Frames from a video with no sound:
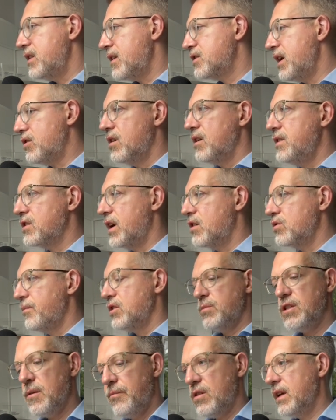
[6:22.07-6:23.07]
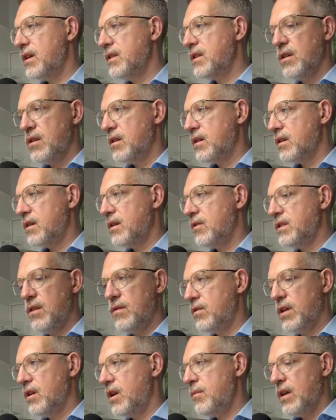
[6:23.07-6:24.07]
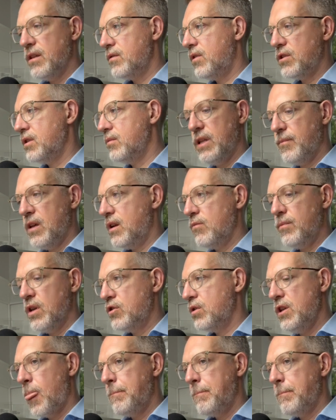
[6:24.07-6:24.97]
Giving people concrete options to explore.